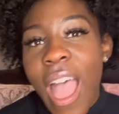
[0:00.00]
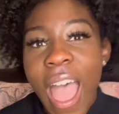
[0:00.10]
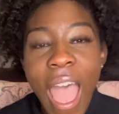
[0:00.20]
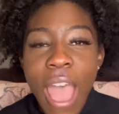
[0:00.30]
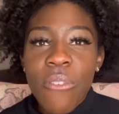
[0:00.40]

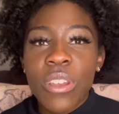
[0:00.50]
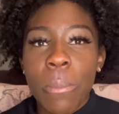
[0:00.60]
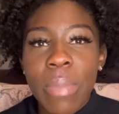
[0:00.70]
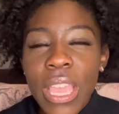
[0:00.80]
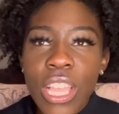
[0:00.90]
have an
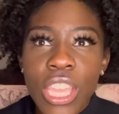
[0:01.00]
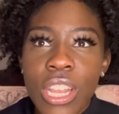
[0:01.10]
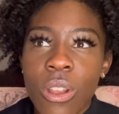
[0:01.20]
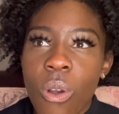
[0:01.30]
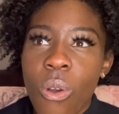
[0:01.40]

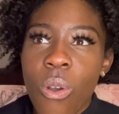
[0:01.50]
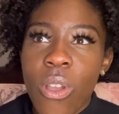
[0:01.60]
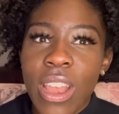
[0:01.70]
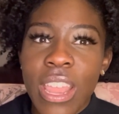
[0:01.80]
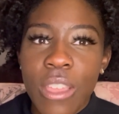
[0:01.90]
opinion
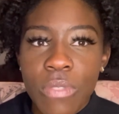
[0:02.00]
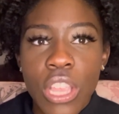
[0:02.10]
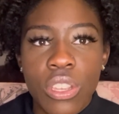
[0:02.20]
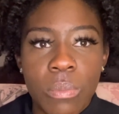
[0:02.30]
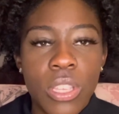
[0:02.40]
on if they
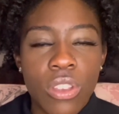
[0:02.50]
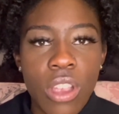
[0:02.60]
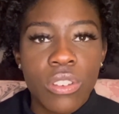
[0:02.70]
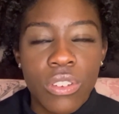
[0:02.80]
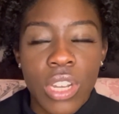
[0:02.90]
should be
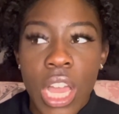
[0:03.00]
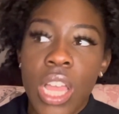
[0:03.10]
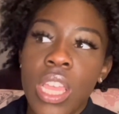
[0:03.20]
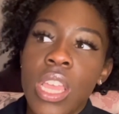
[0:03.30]
charged or not?